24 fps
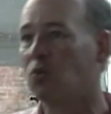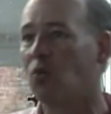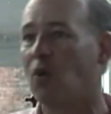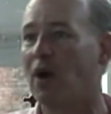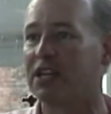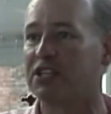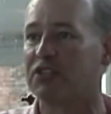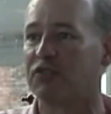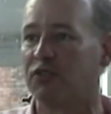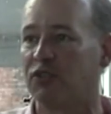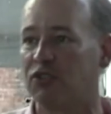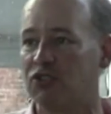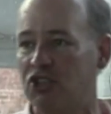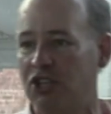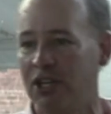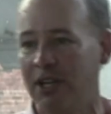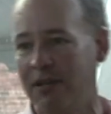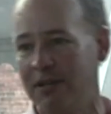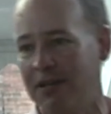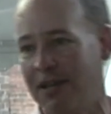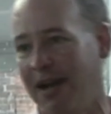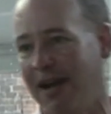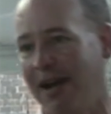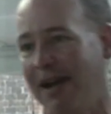West
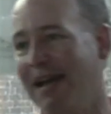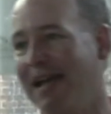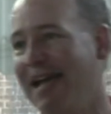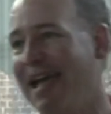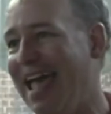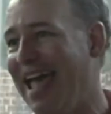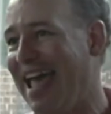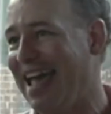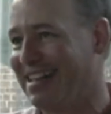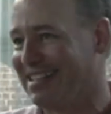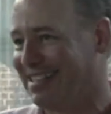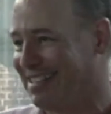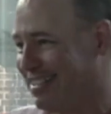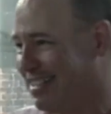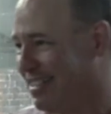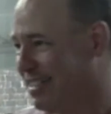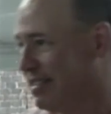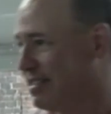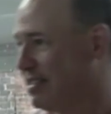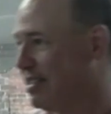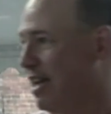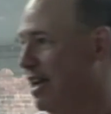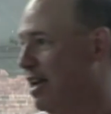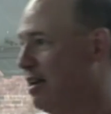Virginia has the
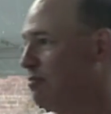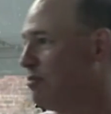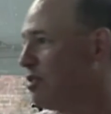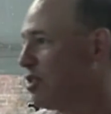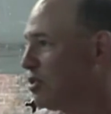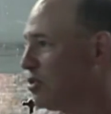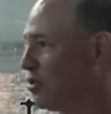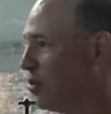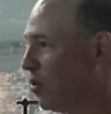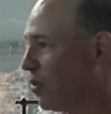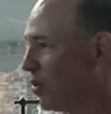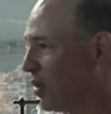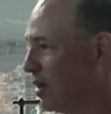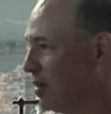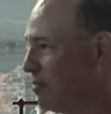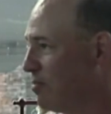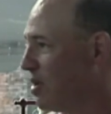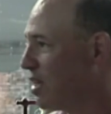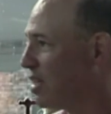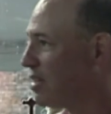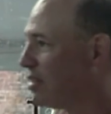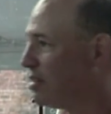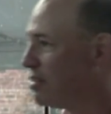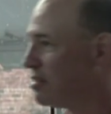same story
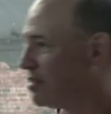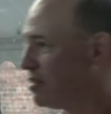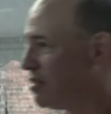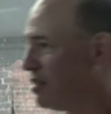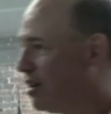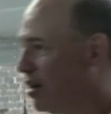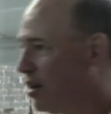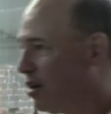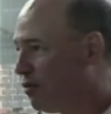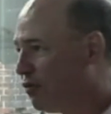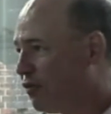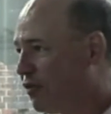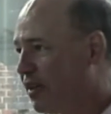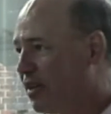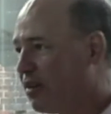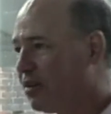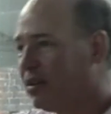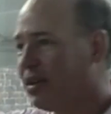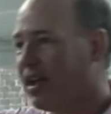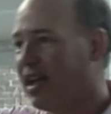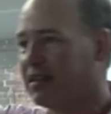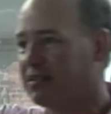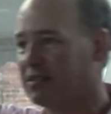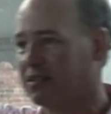because their
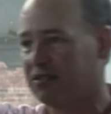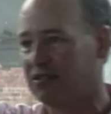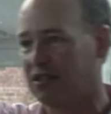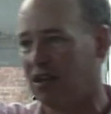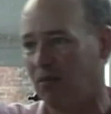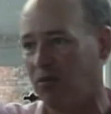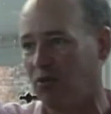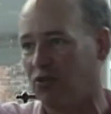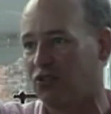field has a double